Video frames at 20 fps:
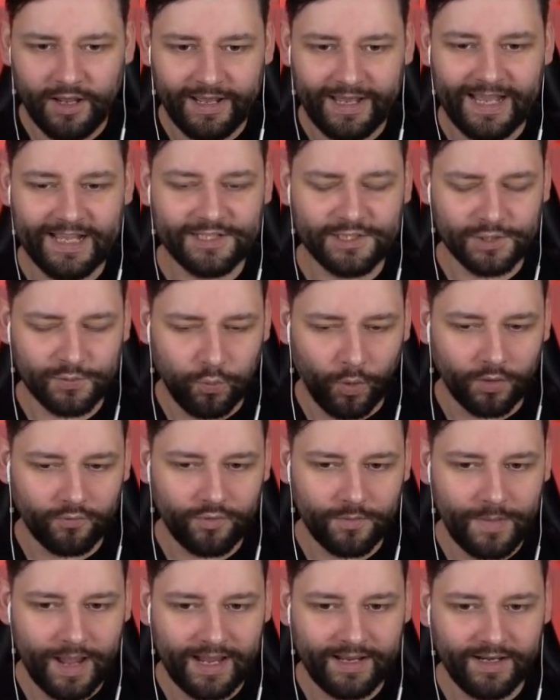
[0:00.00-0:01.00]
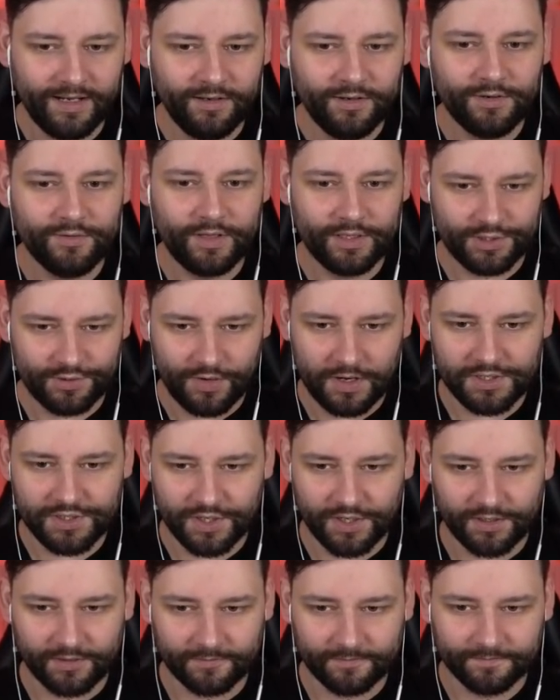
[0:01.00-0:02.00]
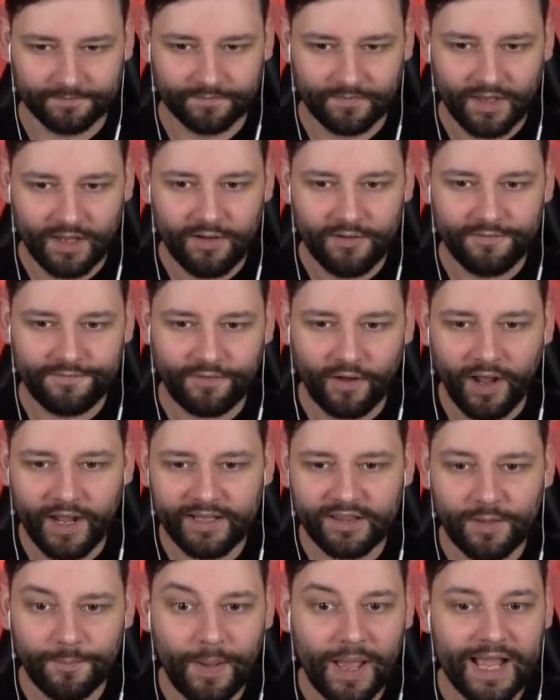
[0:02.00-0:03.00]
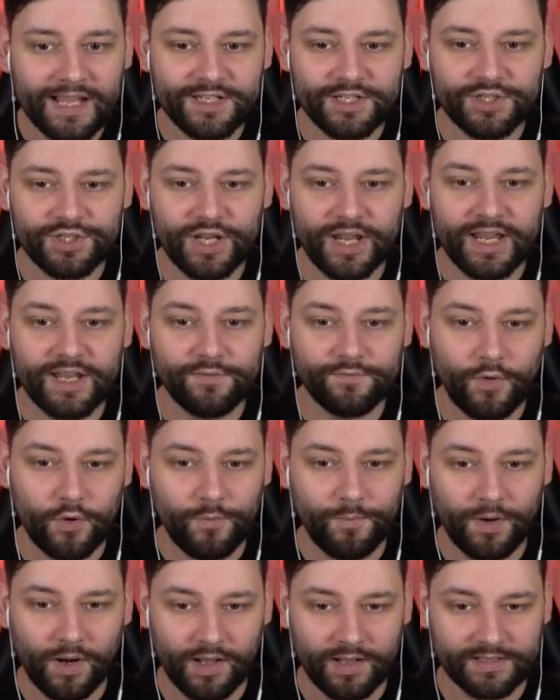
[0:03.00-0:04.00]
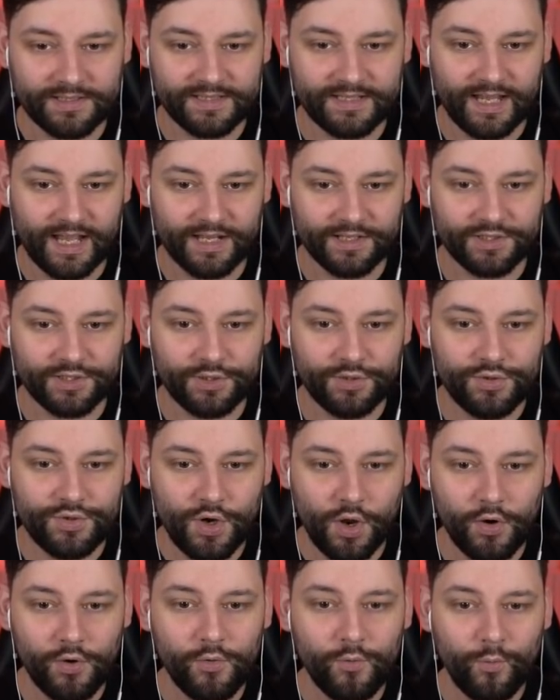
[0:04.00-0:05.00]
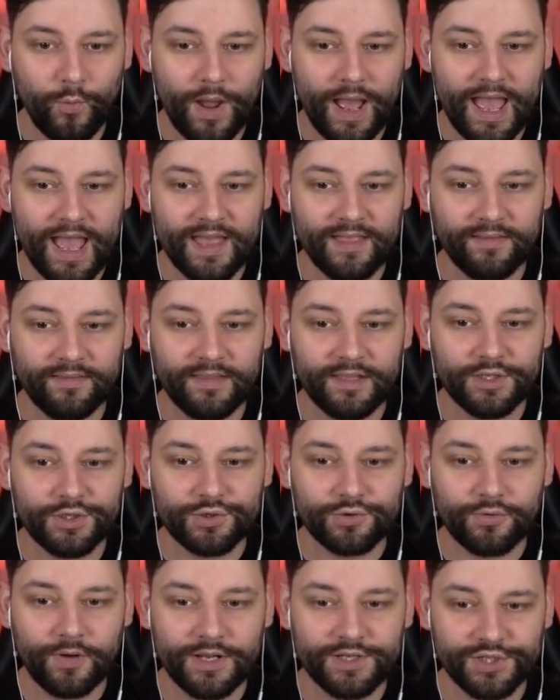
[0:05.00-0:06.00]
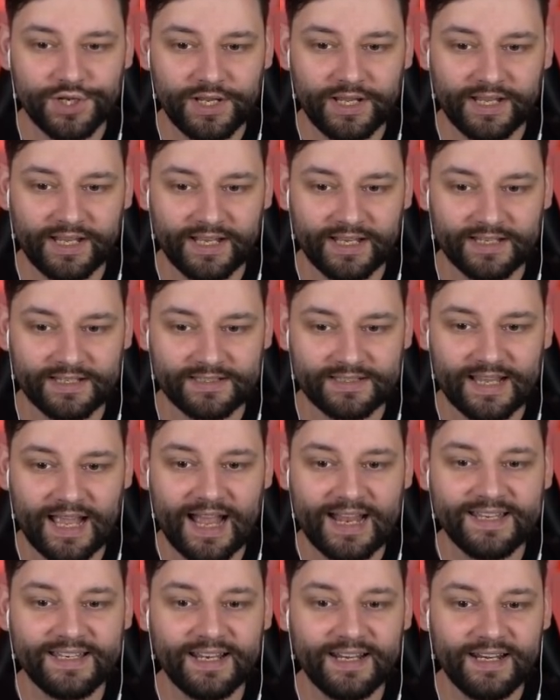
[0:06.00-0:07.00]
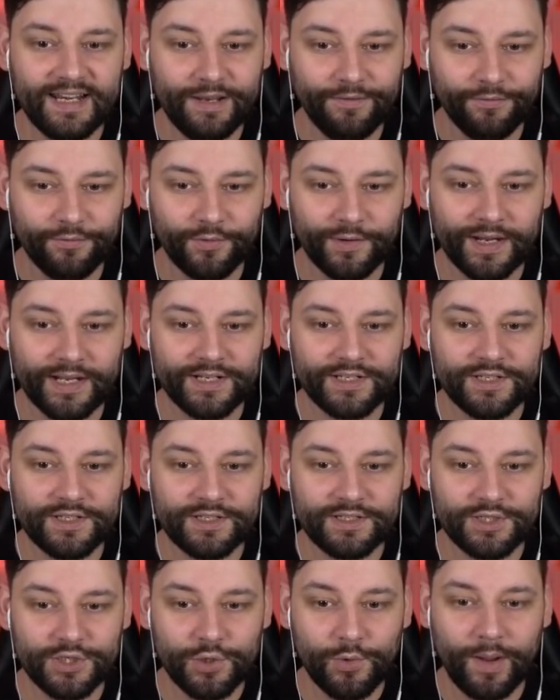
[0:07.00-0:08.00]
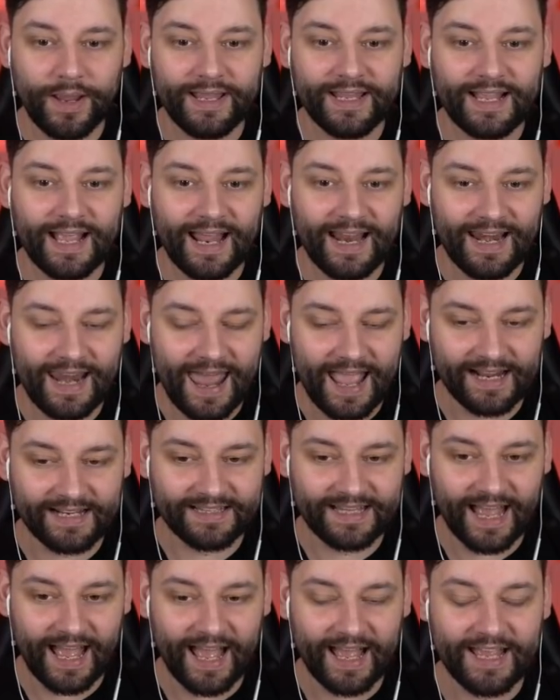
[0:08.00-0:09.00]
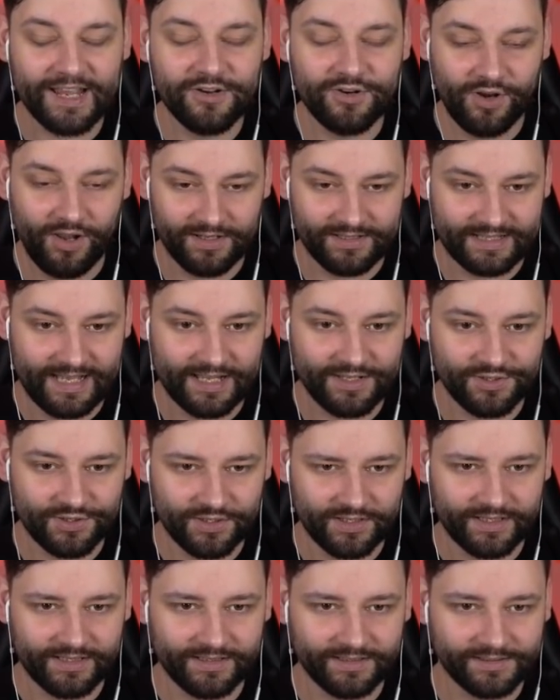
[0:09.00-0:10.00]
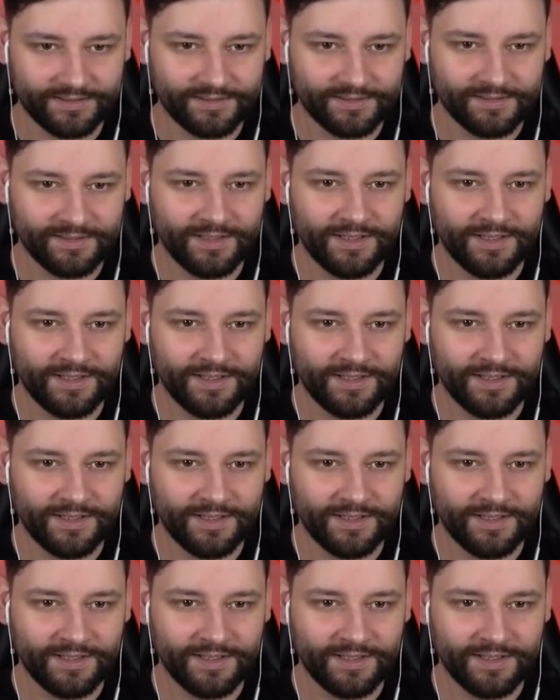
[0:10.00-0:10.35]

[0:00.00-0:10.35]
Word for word: It's just one remaining, the treasure hunt. Find the passenger in Robloxia to know where the treasure is and deliver it to a collector in Los Angeles.